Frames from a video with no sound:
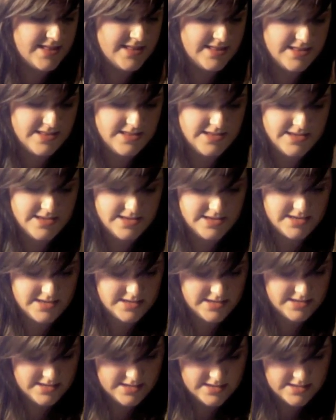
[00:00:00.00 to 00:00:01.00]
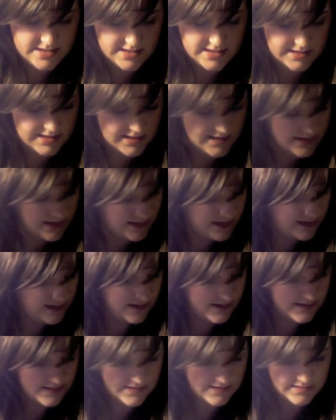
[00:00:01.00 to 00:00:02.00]

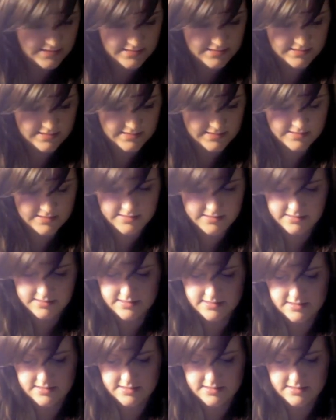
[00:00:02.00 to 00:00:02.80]
(no one is talking)